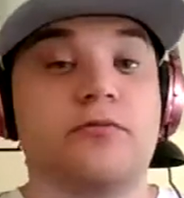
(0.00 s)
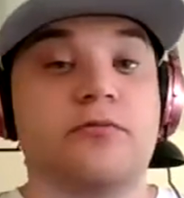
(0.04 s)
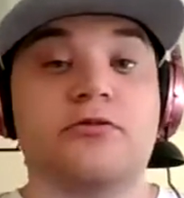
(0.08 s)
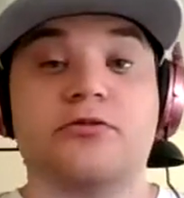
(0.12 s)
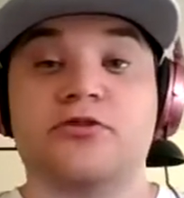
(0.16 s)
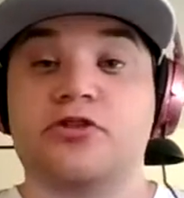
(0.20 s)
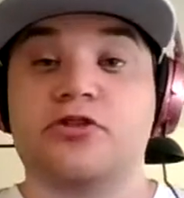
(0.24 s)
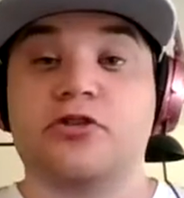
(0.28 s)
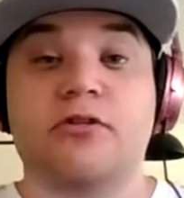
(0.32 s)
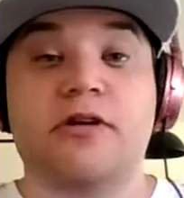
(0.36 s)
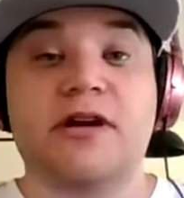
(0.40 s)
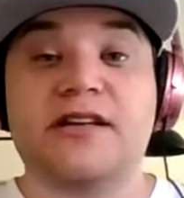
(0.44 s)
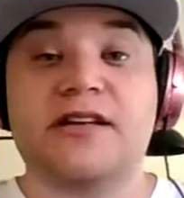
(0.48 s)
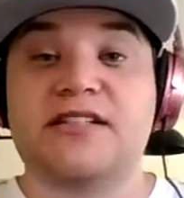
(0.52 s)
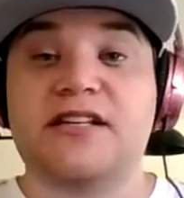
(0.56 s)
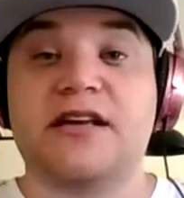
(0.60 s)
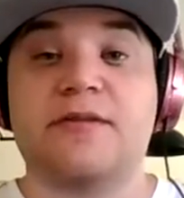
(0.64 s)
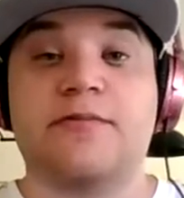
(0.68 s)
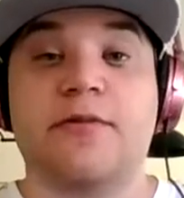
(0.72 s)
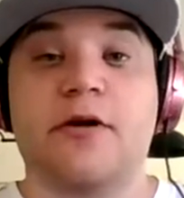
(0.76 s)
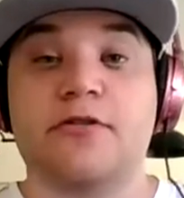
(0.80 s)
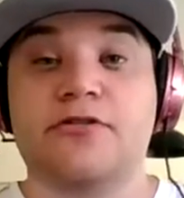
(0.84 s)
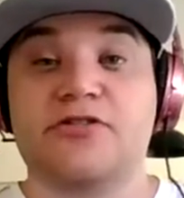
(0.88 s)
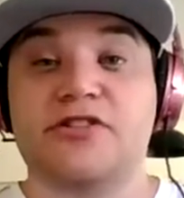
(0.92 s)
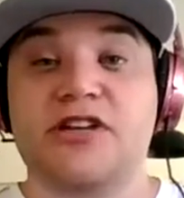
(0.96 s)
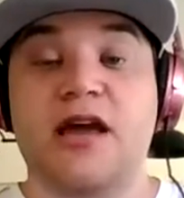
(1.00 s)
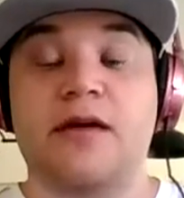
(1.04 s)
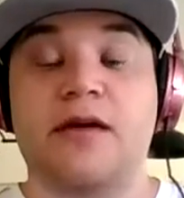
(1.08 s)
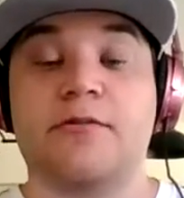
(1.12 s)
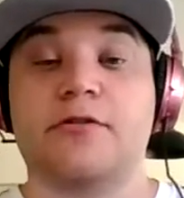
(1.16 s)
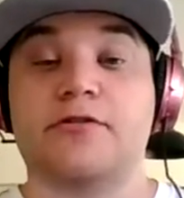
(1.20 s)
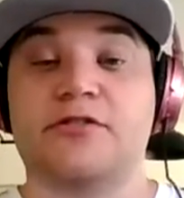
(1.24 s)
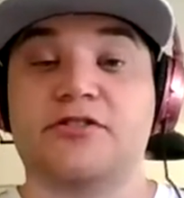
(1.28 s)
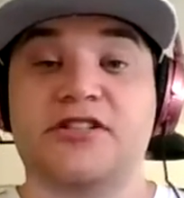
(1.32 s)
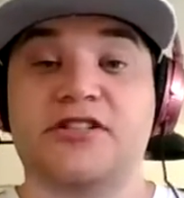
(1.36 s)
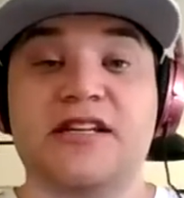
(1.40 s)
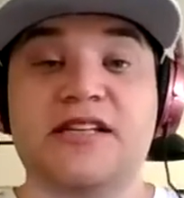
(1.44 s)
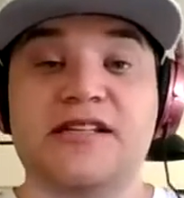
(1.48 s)
during Deebo
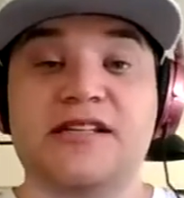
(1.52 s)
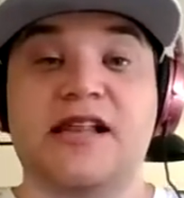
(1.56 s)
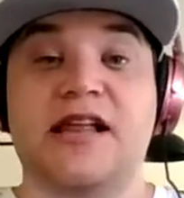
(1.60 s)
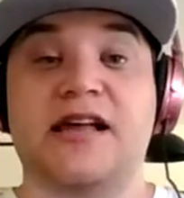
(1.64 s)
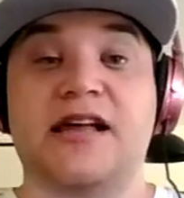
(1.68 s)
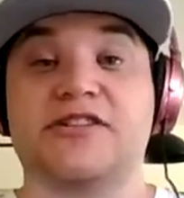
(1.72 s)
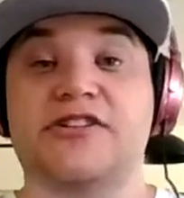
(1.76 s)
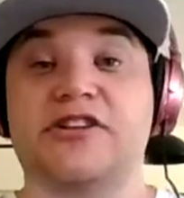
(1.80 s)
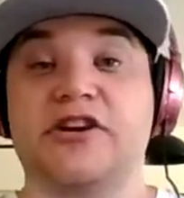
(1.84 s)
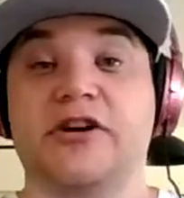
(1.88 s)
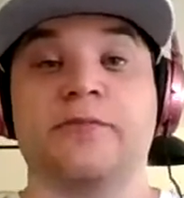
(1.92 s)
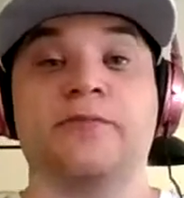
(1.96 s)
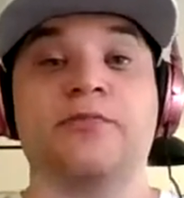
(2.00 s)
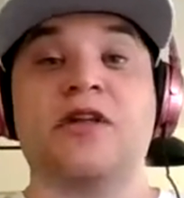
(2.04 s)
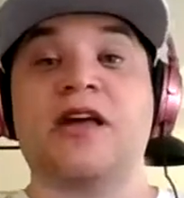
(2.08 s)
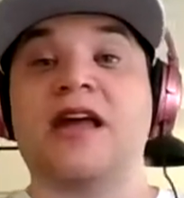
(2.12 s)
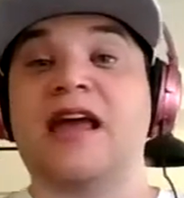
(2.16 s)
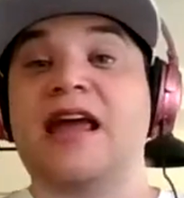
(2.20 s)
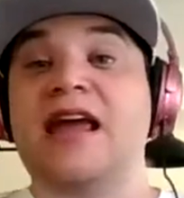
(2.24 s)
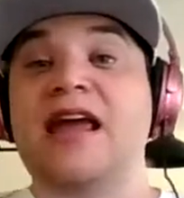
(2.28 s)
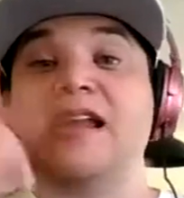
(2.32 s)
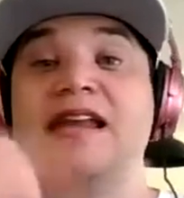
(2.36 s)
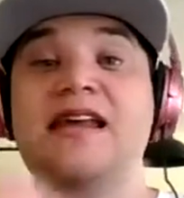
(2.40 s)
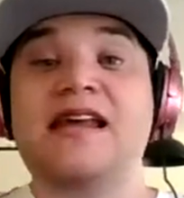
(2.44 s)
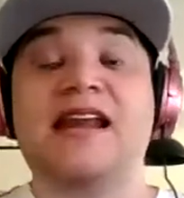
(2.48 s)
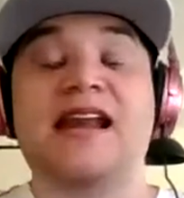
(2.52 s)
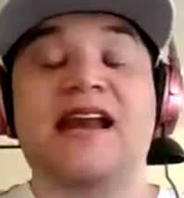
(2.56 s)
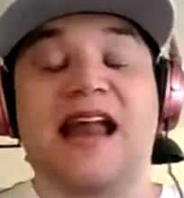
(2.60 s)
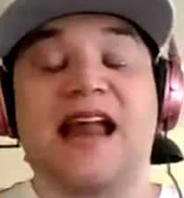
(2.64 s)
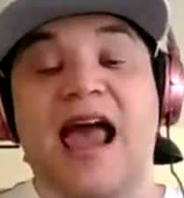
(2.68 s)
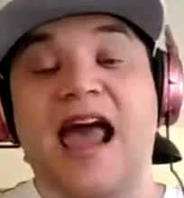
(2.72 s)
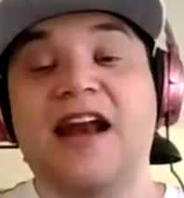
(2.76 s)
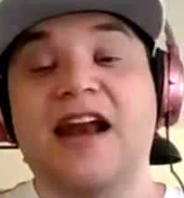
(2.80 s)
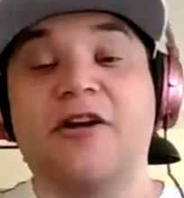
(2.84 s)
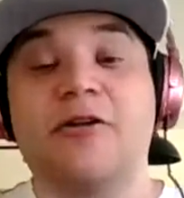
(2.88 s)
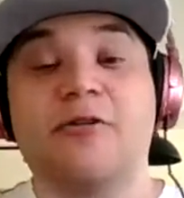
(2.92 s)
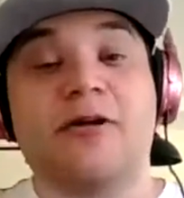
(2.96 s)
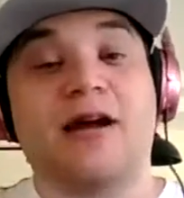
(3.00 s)
Samuel's season last year, he did an
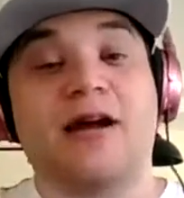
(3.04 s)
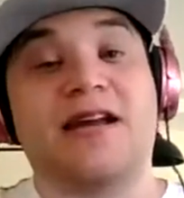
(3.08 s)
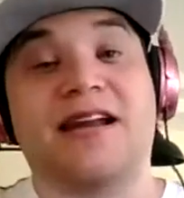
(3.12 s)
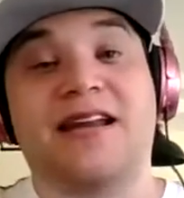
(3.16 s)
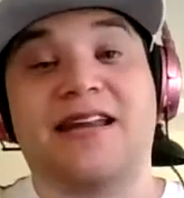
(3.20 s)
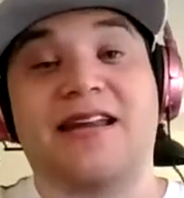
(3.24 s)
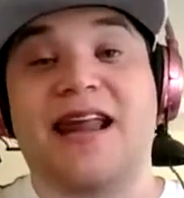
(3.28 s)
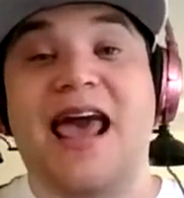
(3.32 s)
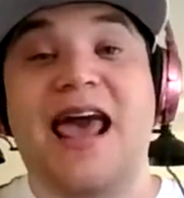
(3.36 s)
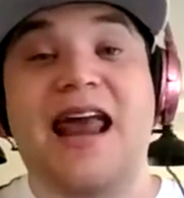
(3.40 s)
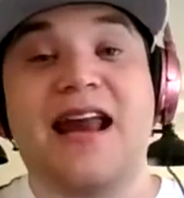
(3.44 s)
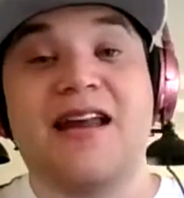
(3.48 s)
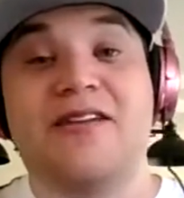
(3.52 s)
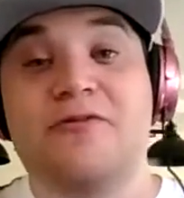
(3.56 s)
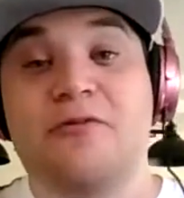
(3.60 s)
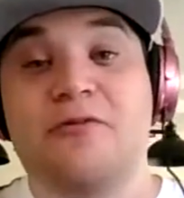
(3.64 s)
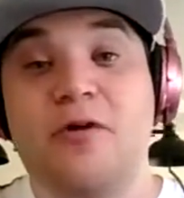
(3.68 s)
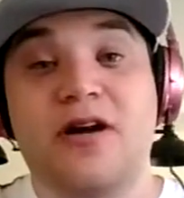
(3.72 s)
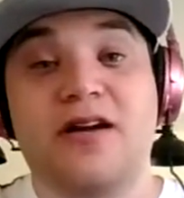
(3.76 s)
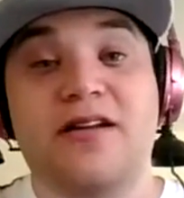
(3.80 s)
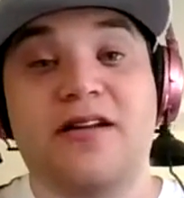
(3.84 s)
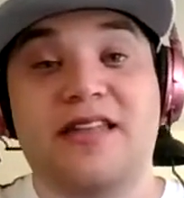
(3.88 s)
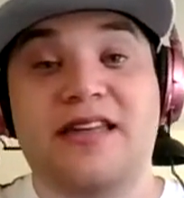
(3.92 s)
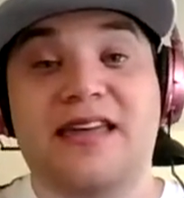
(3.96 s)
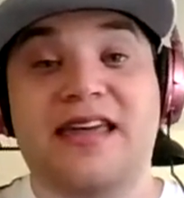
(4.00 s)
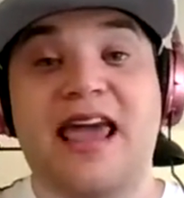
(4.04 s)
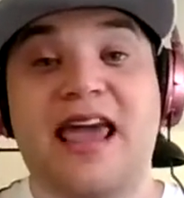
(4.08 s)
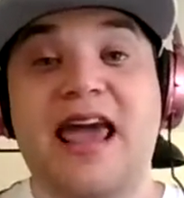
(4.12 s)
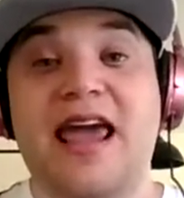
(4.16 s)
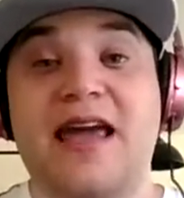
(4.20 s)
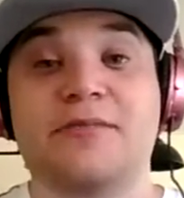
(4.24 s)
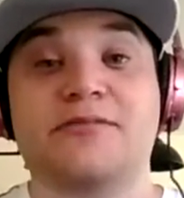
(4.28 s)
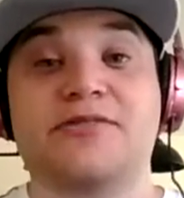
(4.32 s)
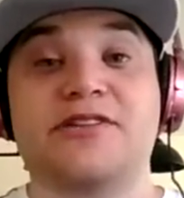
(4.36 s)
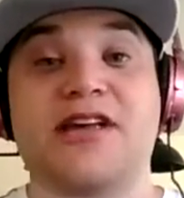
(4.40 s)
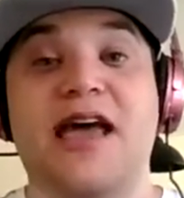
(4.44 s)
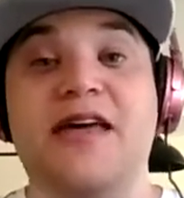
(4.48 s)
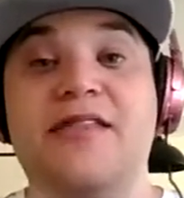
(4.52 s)
end around at the end of one of the
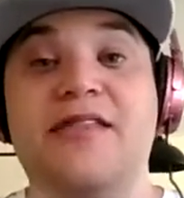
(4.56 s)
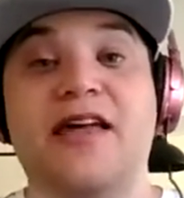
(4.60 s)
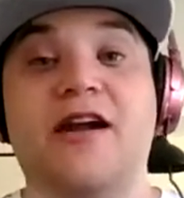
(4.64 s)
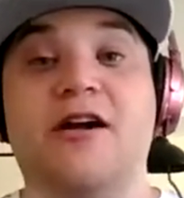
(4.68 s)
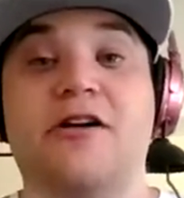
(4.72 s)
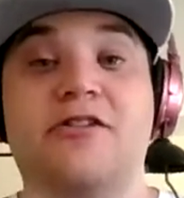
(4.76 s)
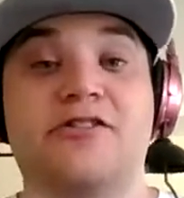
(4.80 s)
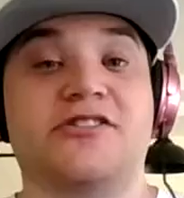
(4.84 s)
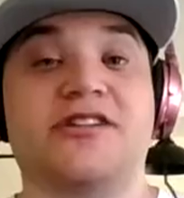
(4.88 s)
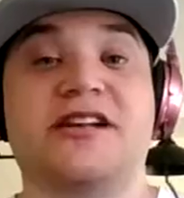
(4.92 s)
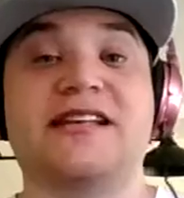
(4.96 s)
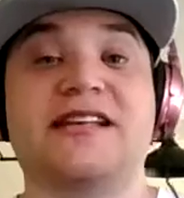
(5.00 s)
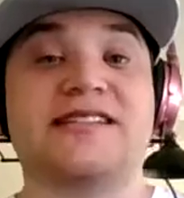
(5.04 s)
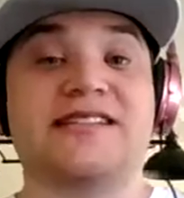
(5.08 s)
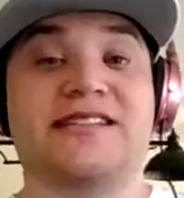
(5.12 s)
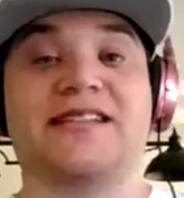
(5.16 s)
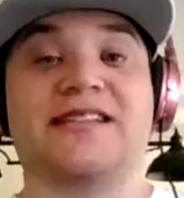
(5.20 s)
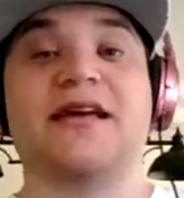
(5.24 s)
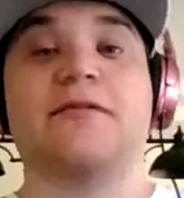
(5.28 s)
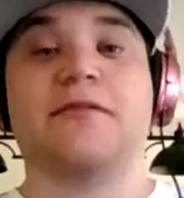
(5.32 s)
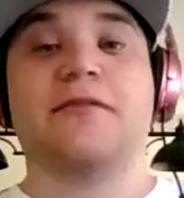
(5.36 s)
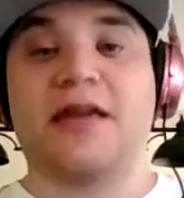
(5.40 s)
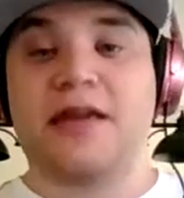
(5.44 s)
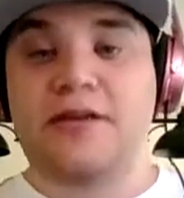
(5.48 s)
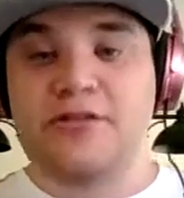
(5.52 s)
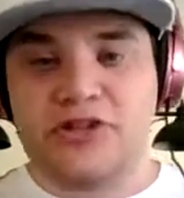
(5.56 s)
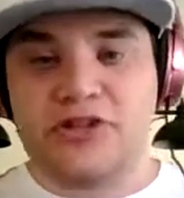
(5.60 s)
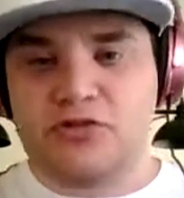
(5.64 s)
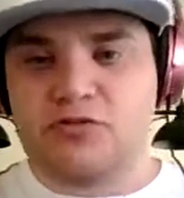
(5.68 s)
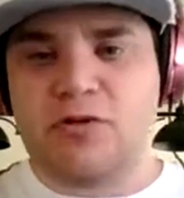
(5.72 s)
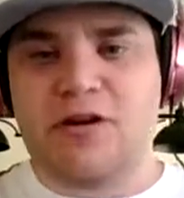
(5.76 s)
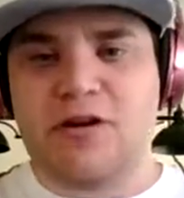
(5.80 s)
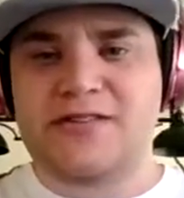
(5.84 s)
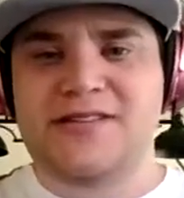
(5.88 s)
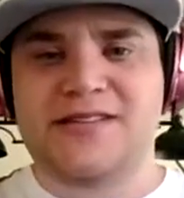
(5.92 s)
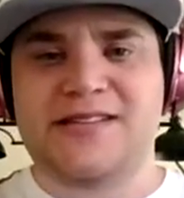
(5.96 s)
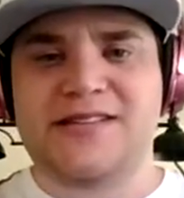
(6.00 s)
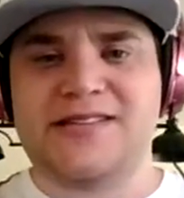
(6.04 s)
games, and then all of a sudden he just
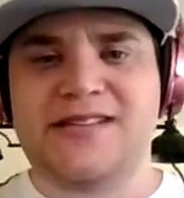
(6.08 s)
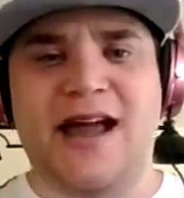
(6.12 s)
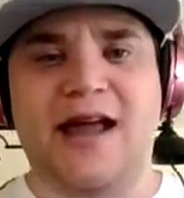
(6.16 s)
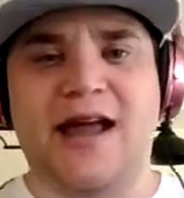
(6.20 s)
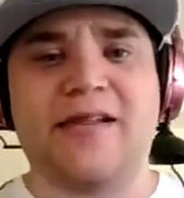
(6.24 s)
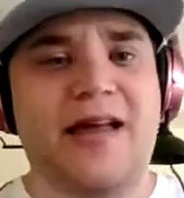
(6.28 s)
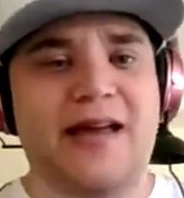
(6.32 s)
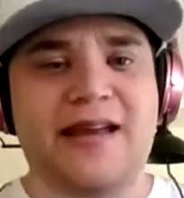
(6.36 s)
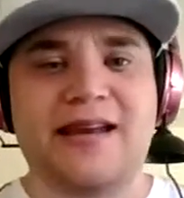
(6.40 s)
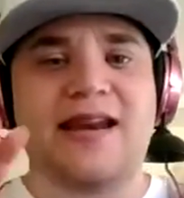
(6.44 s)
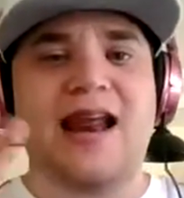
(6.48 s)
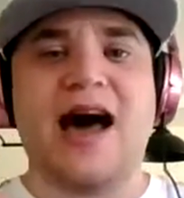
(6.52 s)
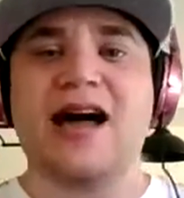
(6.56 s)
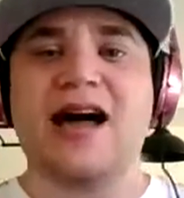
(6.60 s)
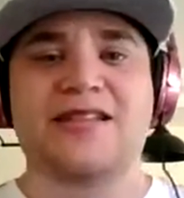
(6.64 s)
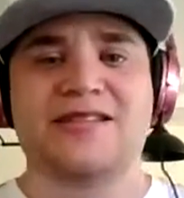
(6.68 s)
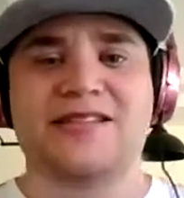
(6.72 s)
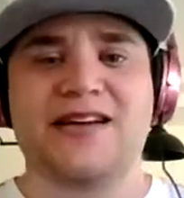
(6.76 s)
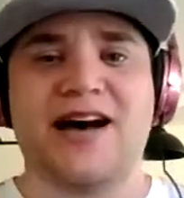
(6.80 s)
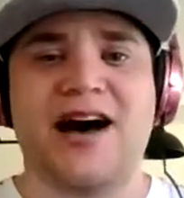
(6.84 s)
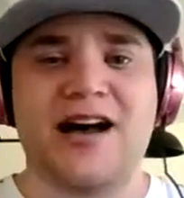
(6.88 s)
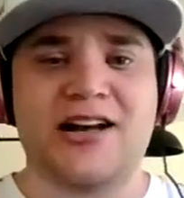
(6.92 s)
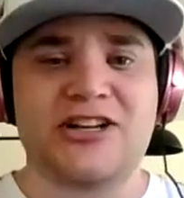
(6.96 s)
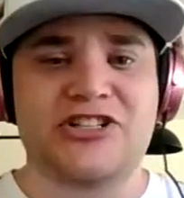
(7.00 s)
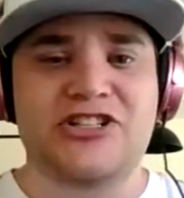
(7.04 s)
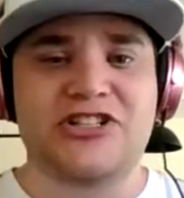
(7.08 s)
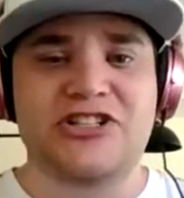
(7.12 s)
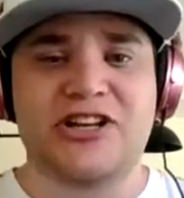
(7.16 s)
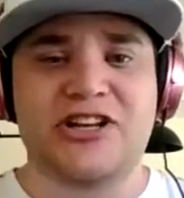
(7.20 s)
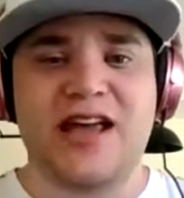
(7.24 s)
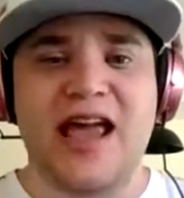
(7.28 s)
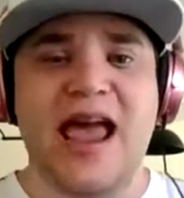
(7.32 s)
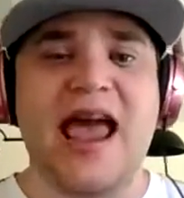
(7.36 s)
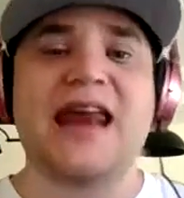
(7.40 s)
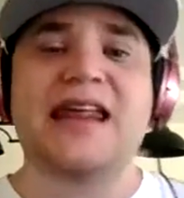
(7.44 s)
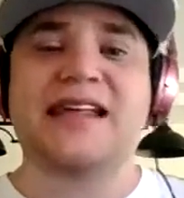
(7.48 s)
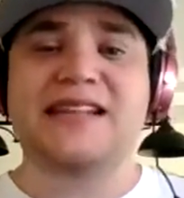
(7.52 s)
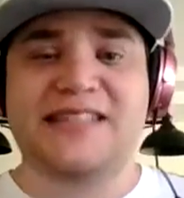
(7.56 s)
runs to the sideline, not touched,
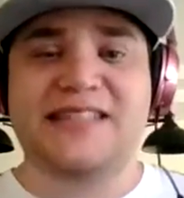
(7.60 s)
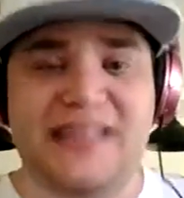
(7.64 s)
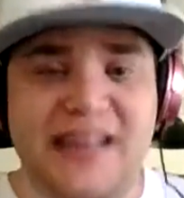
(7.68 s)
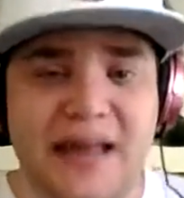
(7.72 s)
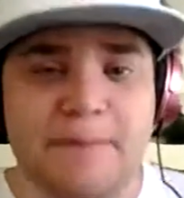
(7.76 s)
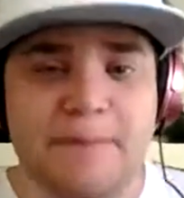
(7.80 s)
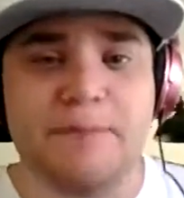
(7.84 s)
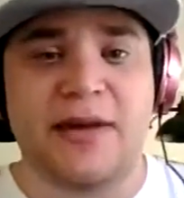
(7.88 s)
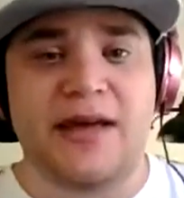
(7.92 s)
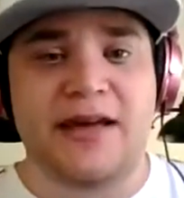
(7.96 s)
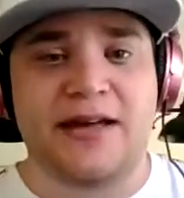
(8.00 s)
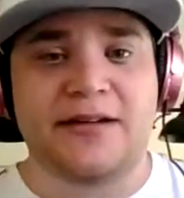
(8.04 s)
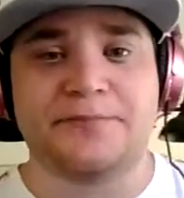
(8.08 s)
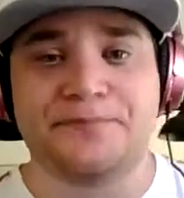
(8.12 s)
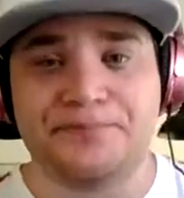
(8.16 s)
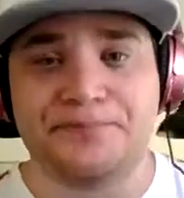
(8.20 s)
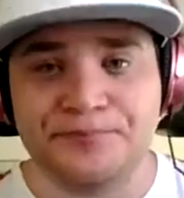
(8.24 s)
and he's limping.